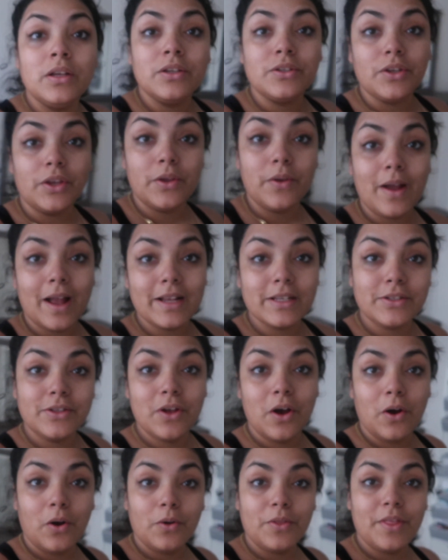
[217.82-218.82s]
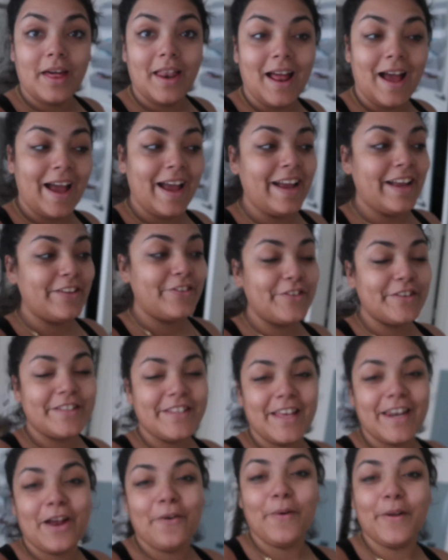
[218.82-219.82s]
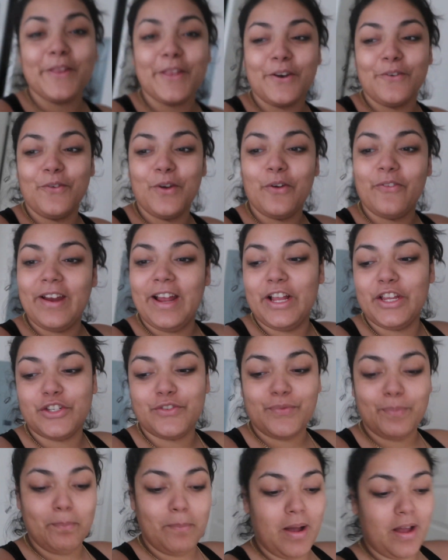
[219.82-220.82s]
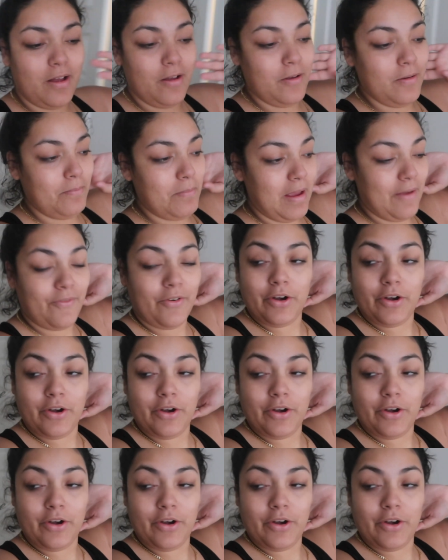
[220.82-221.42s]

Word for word: So you guys know that I just said I wanted to rearrange my